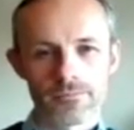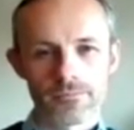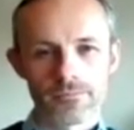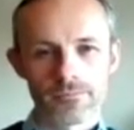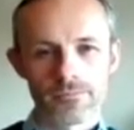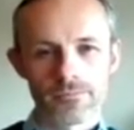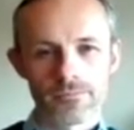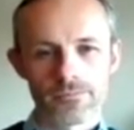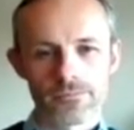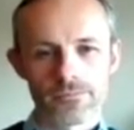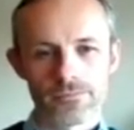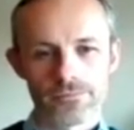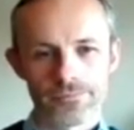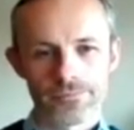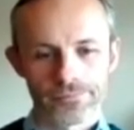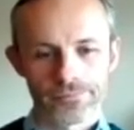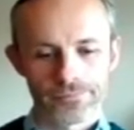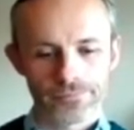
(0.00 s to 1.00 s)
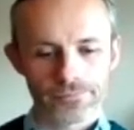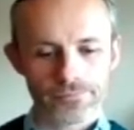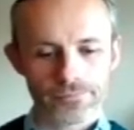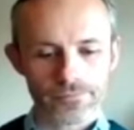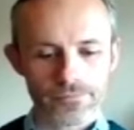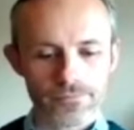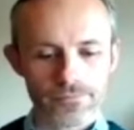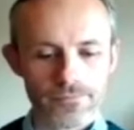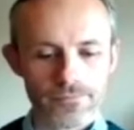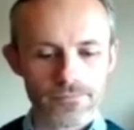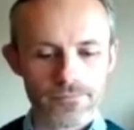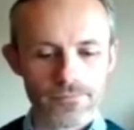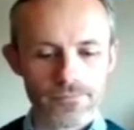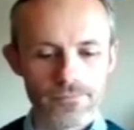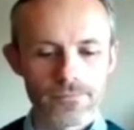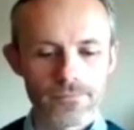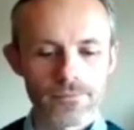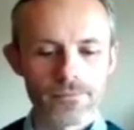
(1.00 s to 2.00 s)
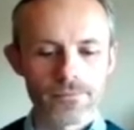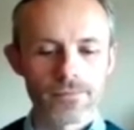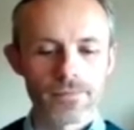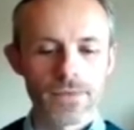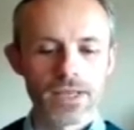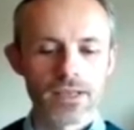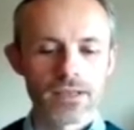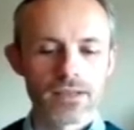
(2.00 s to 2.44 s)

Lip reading: [no speech]